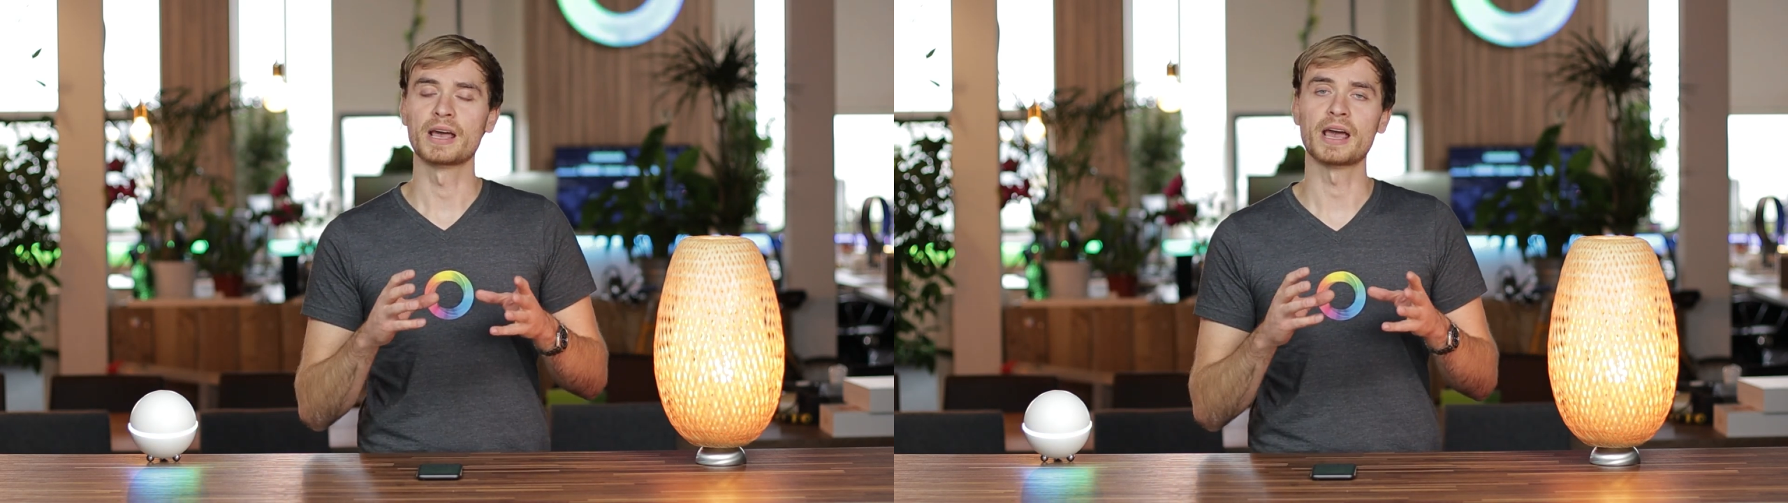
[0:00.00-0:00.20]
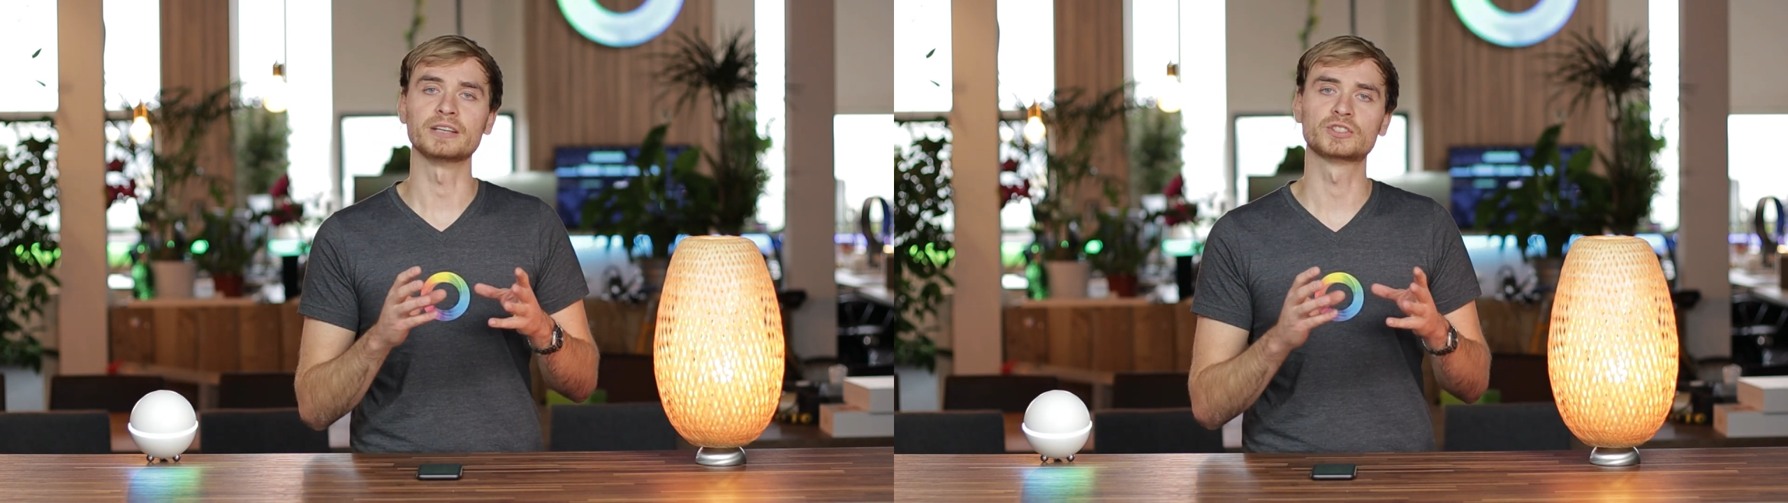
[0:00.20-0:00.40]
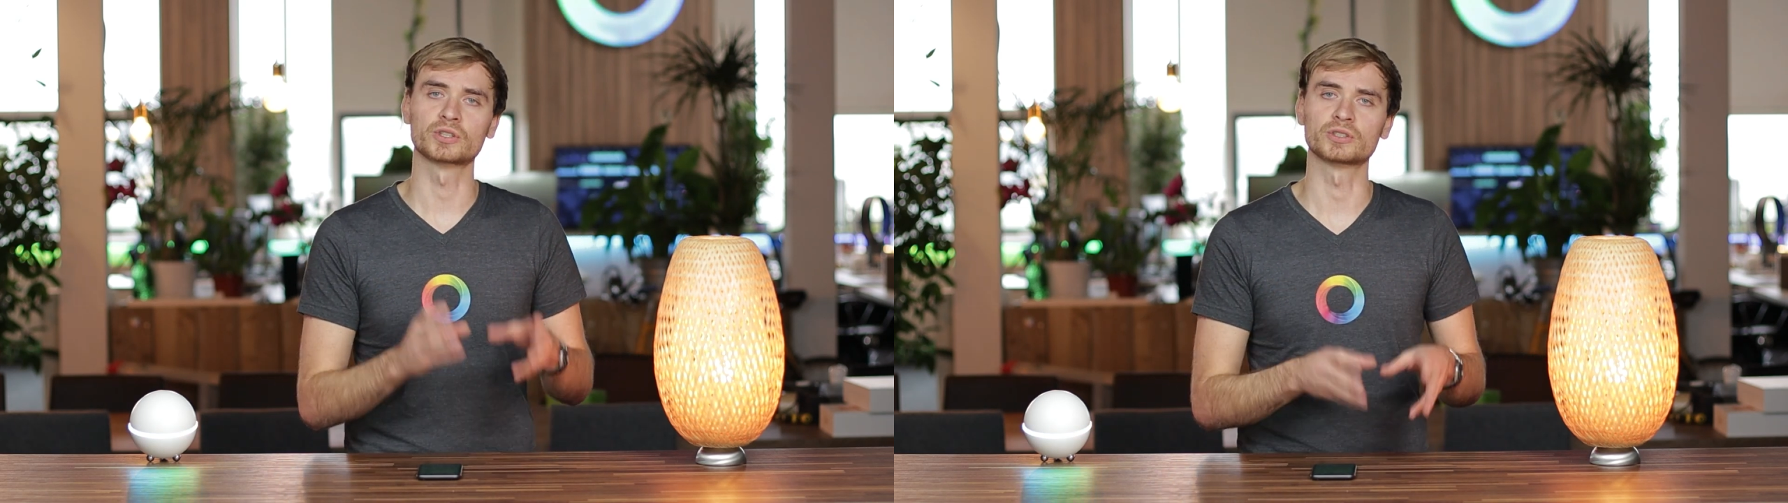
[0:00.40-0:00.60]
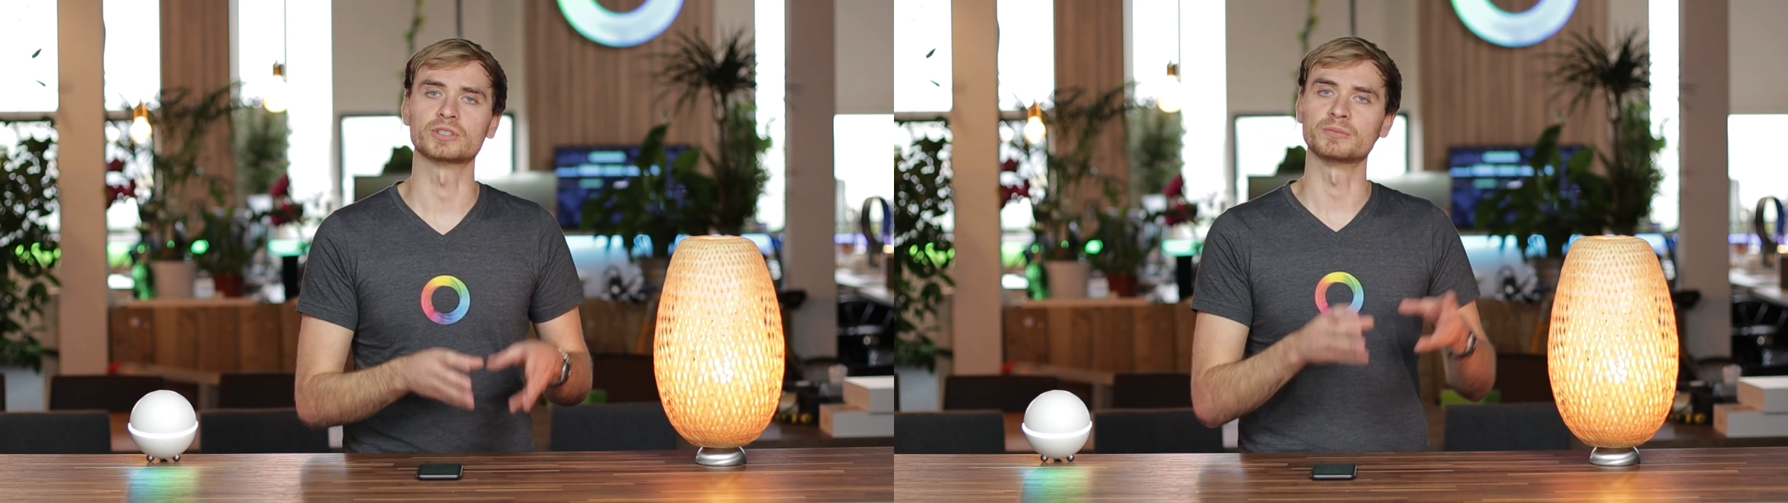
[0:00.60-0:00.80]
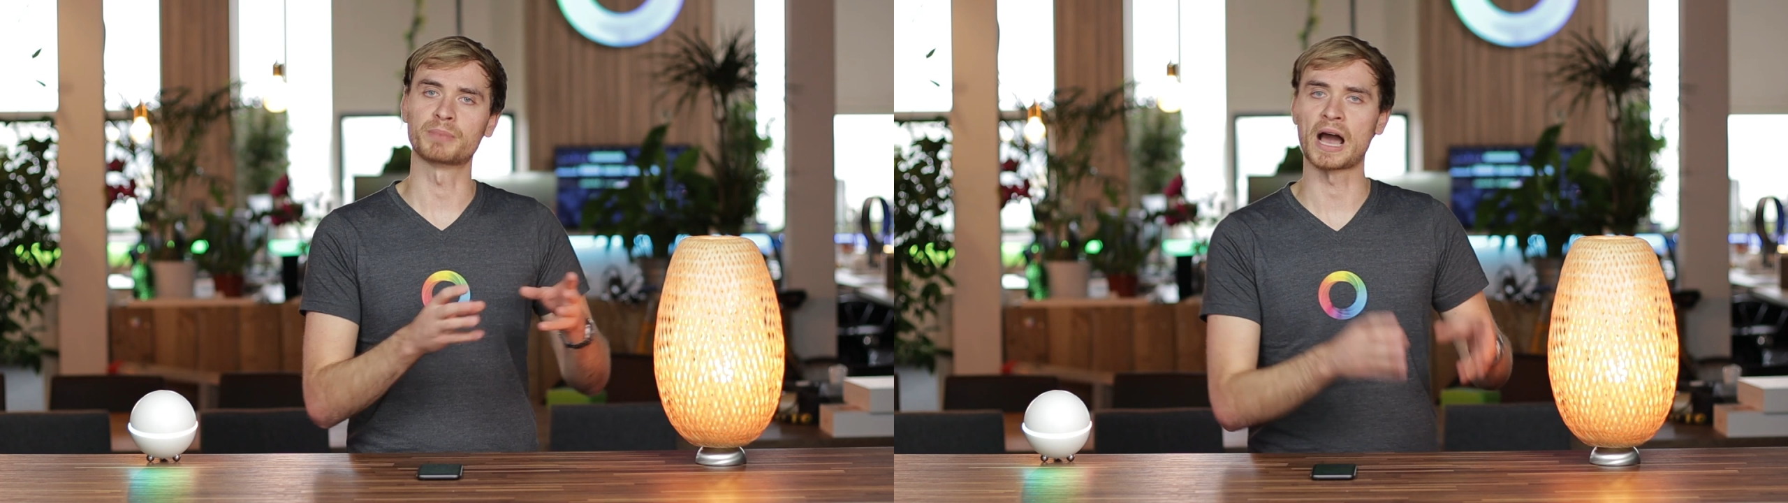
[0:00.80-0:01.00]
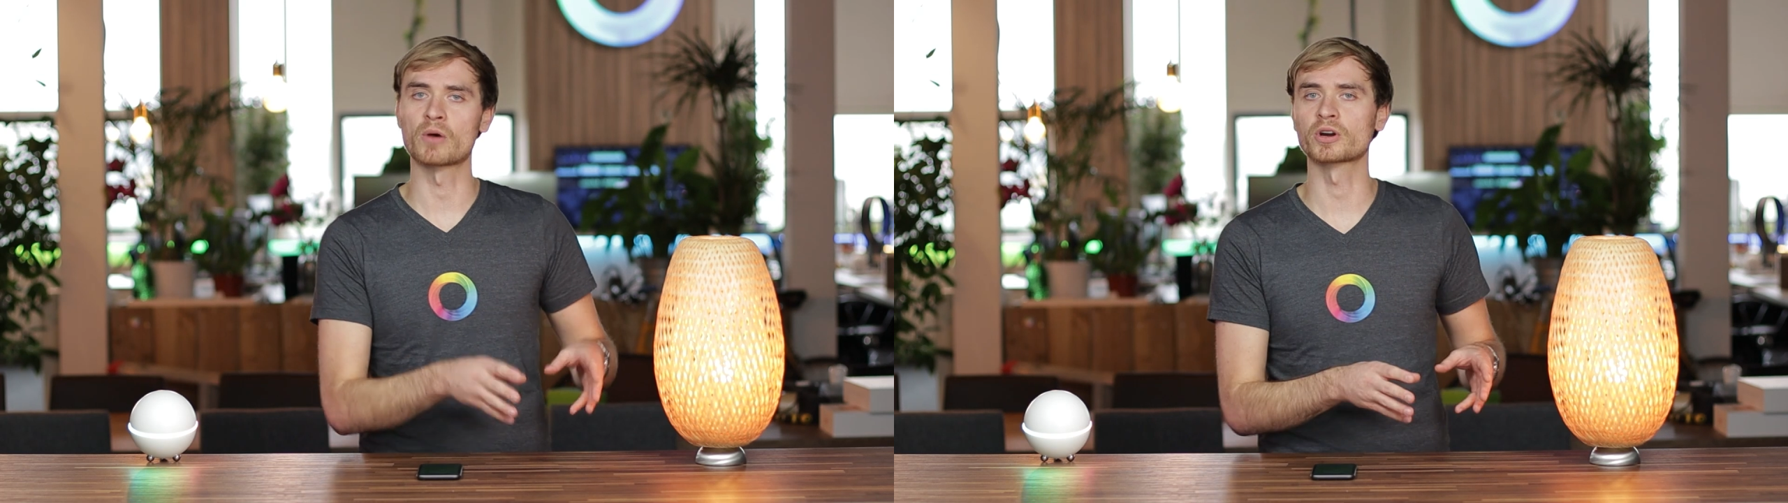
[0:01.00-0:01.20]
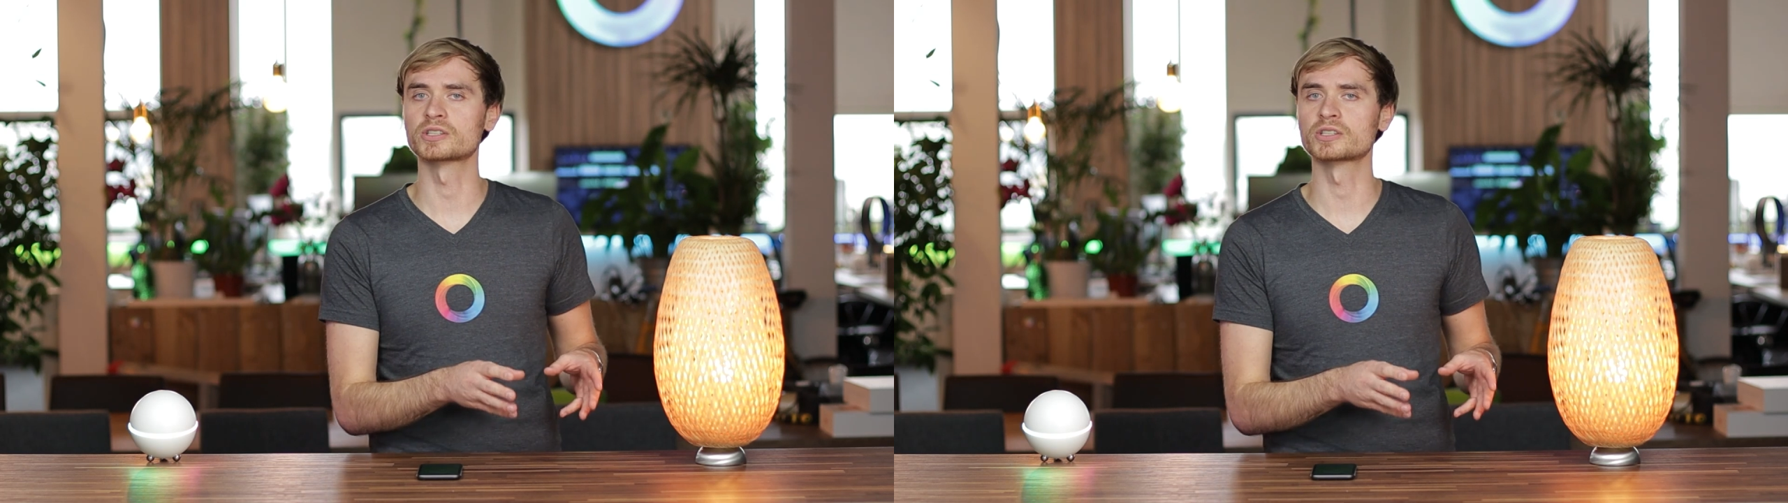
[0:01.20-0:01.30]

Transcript: a certain power